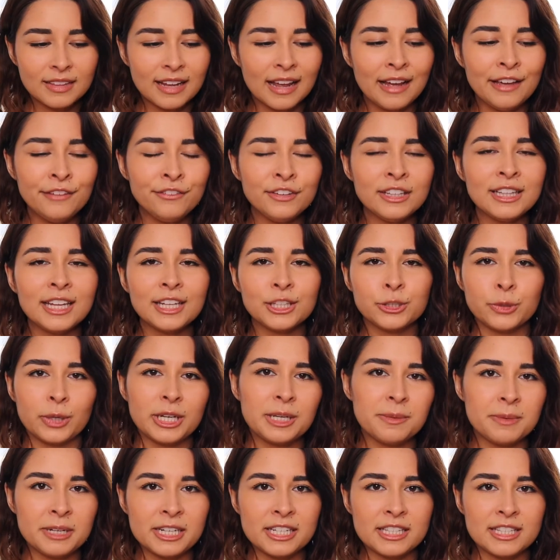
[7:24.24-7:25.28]
I feel like
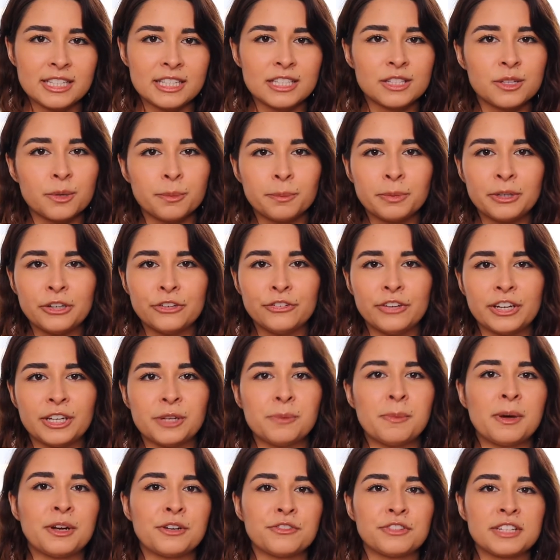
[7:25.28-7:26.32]
20 minutes is the perfect
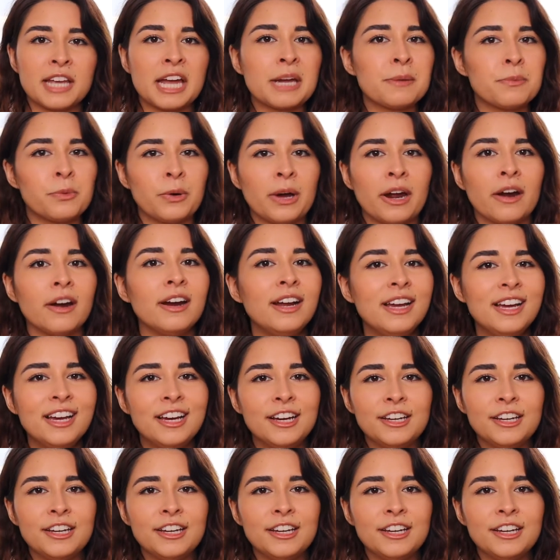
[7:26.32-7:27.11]
amount of time where